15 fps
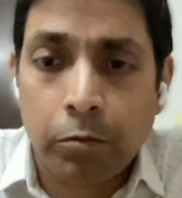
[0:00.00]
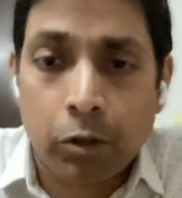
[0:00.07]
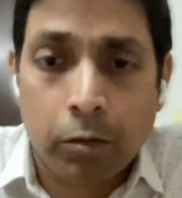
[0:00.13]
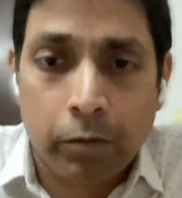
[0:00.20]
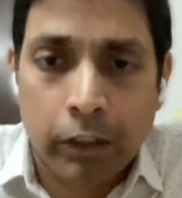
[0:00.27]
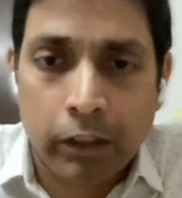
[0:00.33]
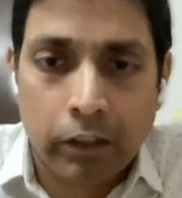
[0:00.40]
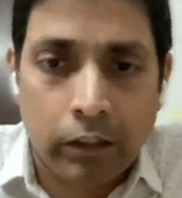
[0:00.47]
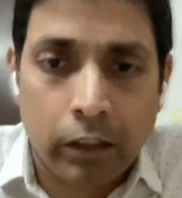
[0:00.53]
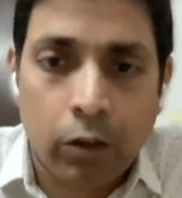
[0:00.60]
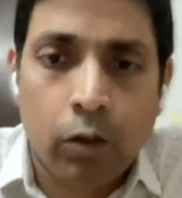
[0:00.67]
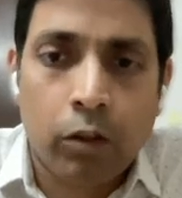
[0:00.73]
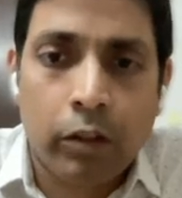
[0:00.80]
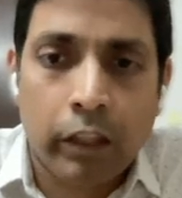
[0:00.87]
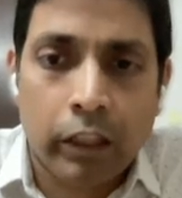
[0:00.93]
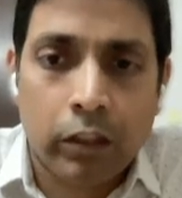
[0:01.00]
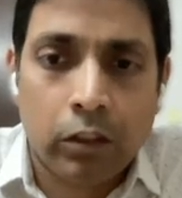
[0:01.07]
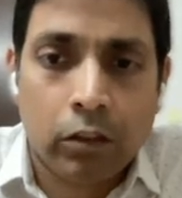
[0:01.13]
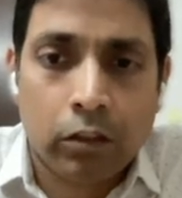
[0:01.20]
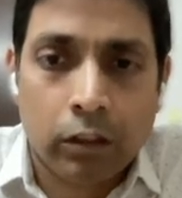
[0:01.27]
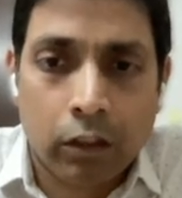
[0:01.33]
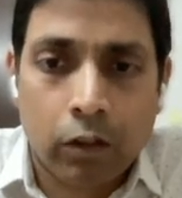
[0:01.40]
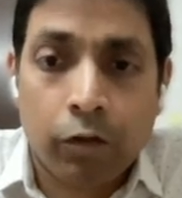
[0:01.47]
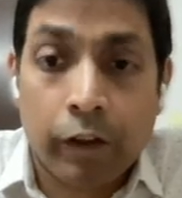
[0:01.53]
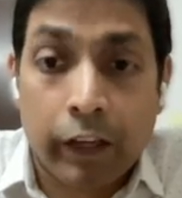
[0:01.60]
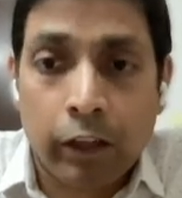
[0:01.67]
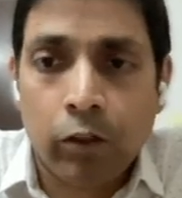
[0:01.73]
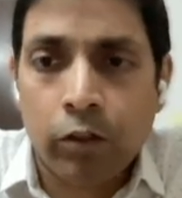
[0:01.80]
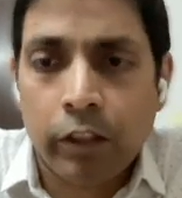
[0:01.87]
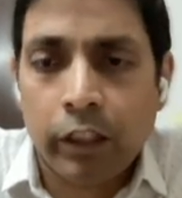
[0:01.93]
Probably this is a good ratio, a
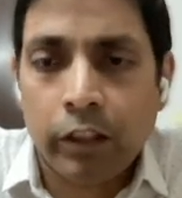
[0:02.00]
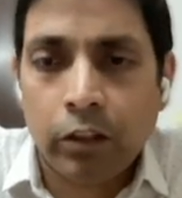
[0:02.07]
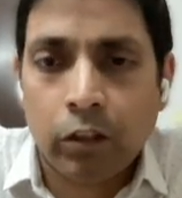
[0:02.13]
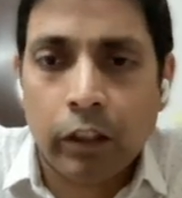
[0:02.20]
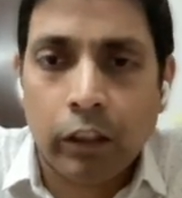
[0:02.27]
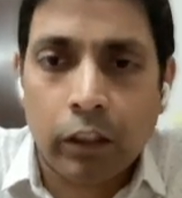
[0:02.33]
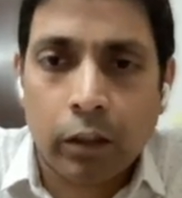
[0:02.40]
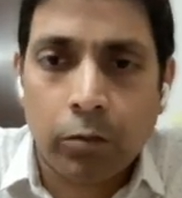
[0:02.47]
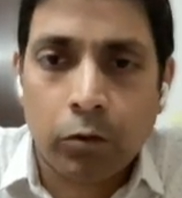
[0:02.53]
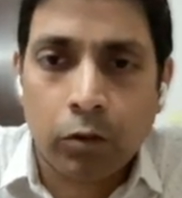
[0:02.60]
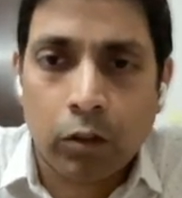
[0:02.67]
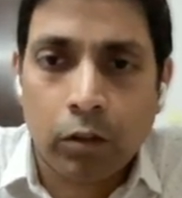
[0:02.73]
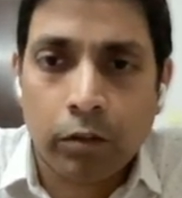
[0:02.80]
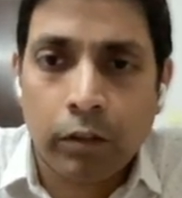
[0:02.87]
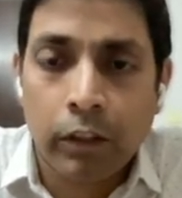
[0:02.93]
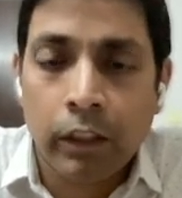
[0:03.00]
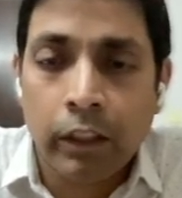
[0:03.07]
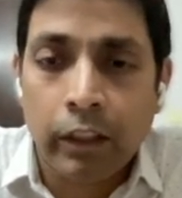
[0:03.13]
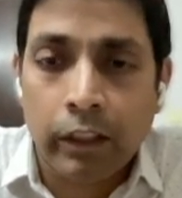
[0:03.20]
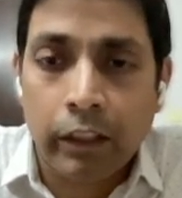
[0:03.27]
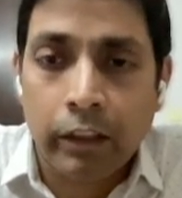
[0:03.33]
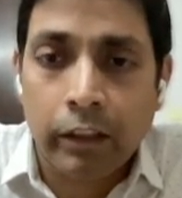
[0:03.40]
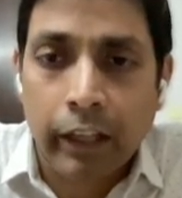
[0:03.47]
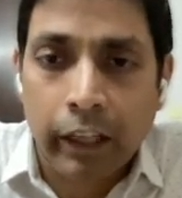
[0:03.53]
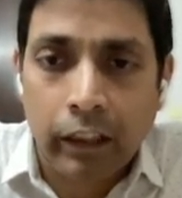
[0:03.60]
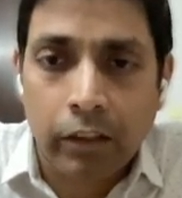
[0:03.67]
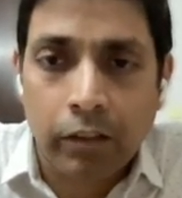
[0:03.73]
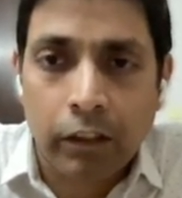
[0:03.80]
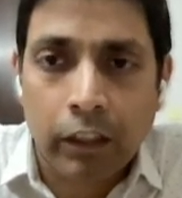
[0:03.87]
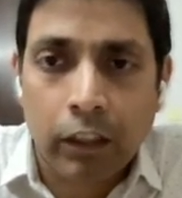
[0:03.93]
very good ratio in terms of
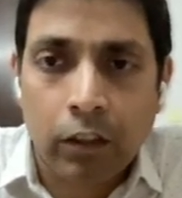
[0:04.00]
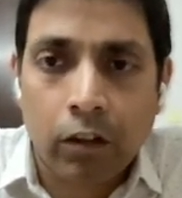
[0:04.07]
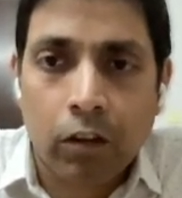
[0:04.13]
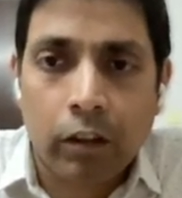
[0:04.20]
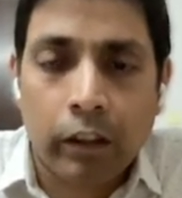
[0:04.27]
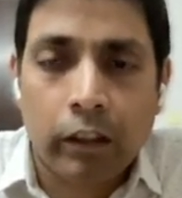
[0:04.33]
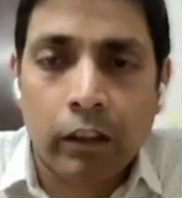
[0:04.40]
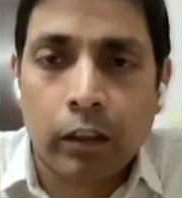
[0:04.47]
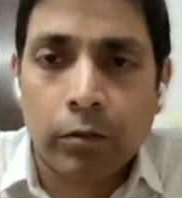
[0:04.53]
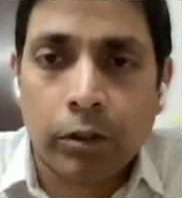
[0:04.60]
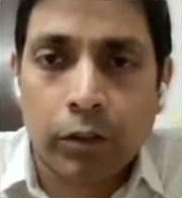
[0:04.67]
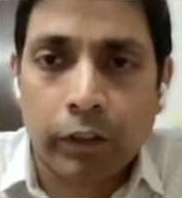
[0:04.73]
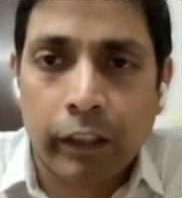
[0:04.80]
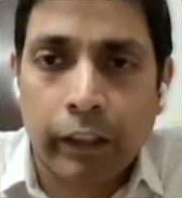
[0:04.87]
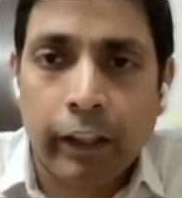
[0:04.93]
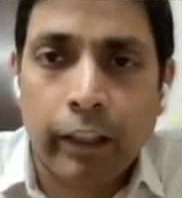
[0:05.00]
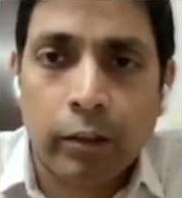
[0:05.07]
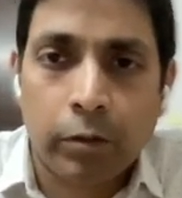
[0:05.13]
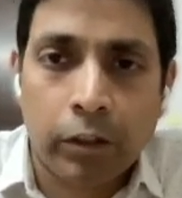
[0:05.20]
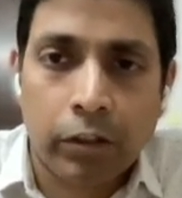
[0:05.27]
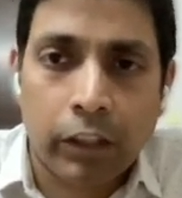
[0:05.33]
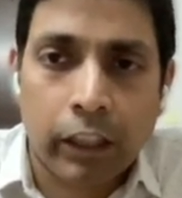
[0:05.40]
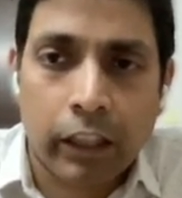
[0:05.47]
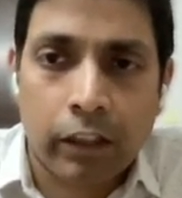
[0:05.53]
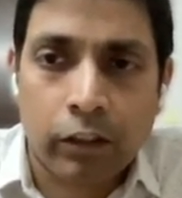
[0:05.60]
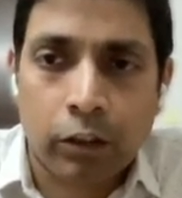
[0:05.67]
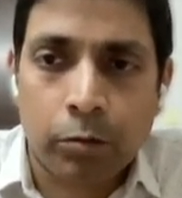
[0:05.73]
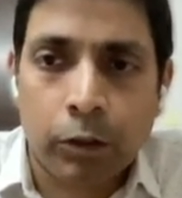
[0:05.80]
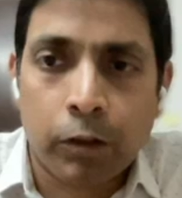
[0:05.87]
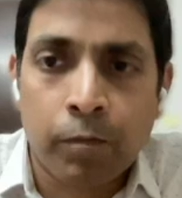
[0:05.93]
interactivity or in terms of engagement with the
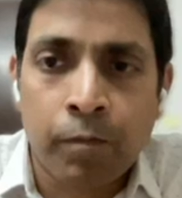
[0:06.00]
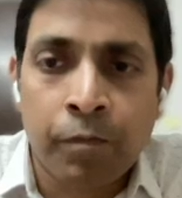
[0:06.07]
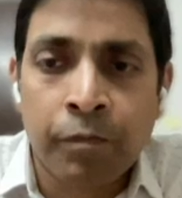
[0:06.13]
customer.